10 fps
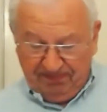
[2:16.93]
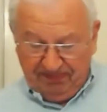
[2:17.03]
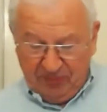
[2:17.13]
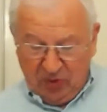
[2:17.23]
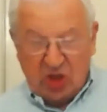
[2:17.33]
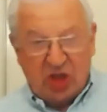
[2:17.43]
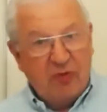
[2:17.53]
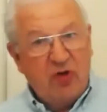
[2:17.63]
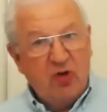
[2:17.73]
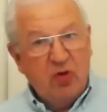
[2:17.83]
some
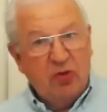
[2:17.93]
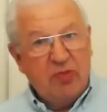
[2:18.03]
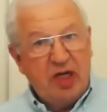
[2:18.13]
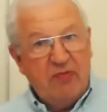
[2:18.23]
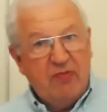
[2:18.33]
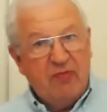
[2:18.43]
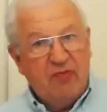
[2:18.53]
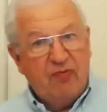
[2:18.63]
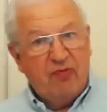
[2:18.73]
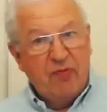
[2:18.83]
of you will be
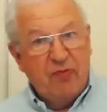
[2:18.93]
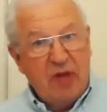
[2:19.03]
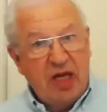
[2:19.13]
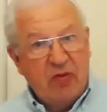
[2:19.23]
familiar